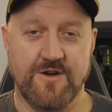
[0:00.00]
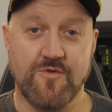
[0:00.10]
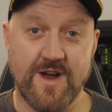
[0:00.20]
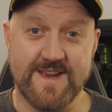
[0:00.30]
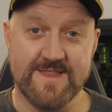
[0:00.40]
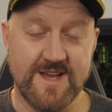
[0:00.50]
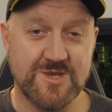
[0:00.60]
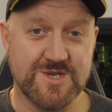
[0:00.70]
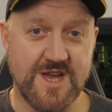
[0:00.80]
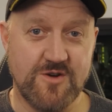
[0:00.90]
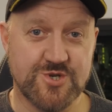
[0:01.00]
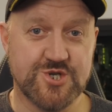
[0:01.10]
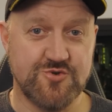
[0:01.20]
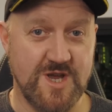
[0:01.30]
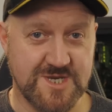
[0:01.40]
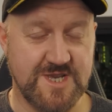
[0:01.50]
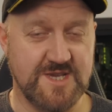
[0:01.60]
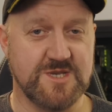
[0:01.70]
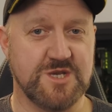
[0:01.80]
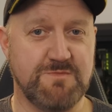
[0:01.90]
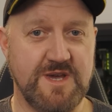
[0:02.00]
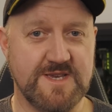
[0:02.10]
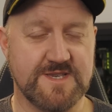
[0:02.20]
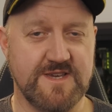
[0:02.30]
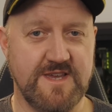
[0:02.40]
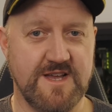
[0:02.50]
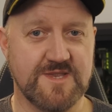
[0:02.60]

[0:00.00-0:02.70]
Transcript: Right, let's now stress test this PC